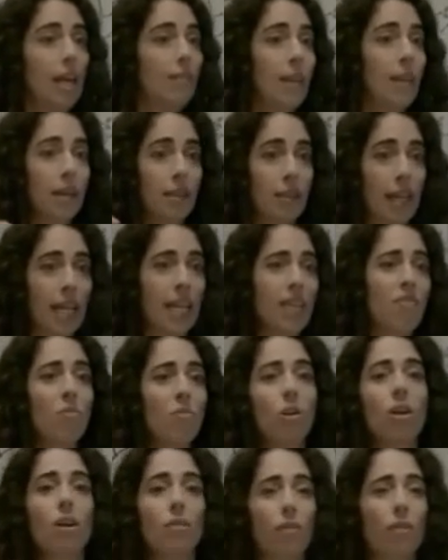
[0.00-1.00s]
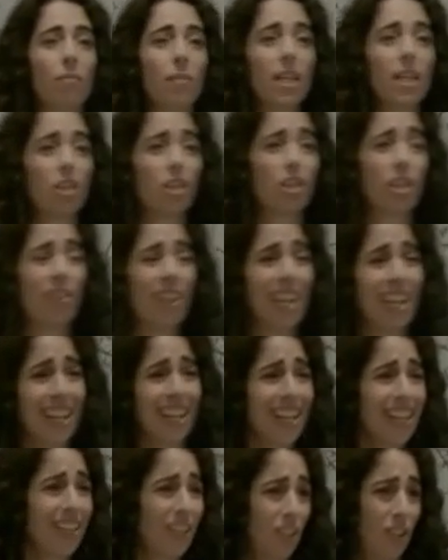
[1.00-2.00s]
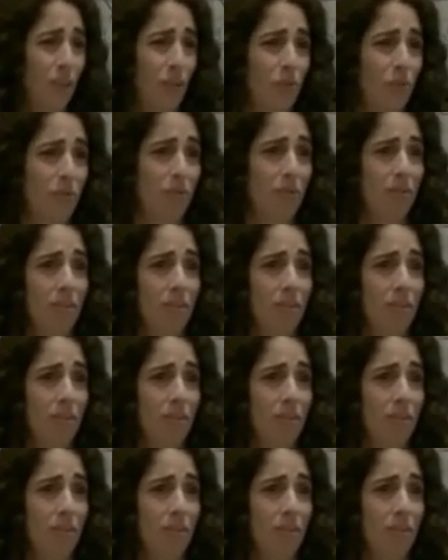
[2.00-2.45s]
they give more information than they need to.